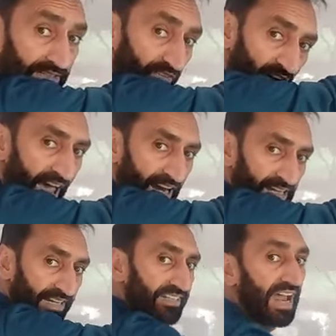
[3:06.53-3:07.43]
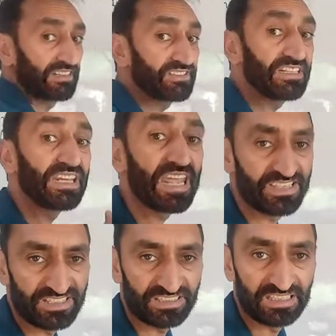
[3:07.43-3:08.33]
the file gets
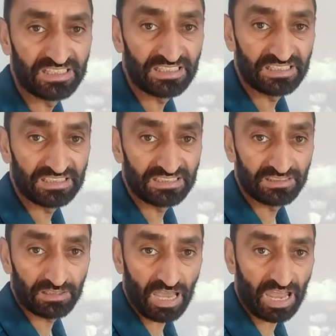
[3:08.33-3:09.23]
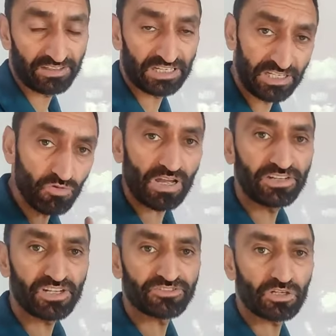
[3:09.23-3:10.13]
erased, and the new
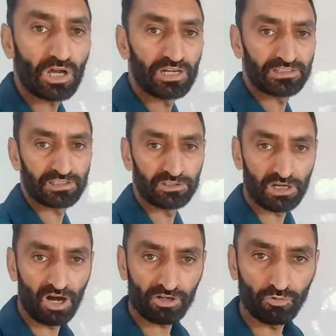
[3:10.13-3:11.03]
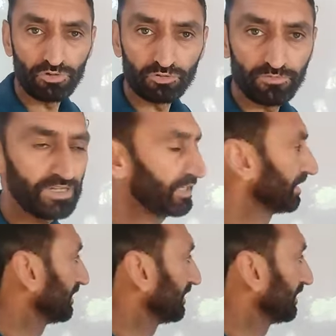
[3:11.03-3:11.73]
contents are going to be